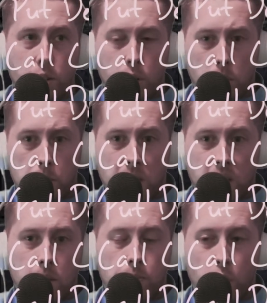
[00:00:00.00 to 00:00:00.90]
the
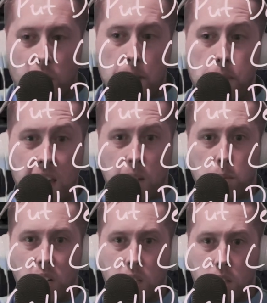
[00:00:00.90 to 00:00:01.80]
money. You're not paying
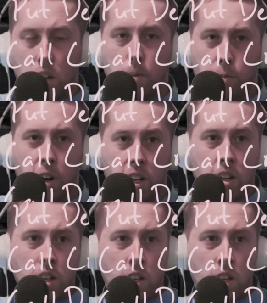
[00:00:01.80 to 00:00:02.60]
money up front.